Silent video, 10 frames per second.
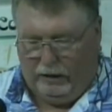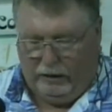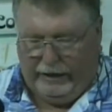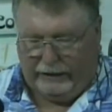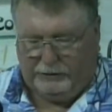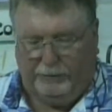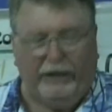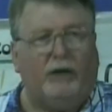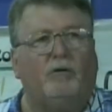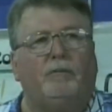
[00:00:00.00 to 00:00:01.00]
our next
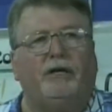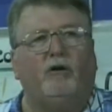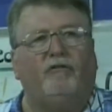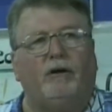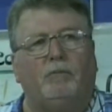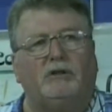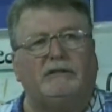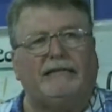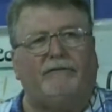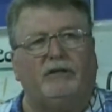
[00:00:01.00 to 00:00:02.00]
meeting will be November
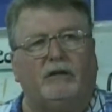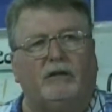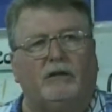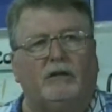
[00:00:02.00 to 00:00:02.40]
7th.